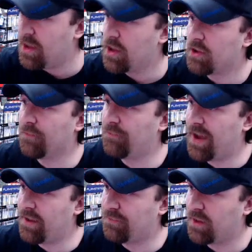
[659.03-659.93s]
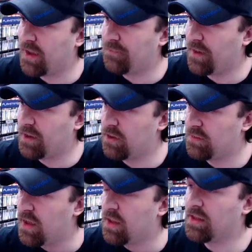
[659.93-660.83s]
your 5 TIE Fighters,
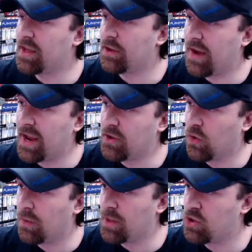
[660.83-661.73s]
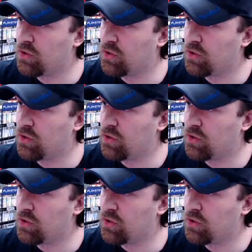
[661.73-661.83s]
light your Endor missions,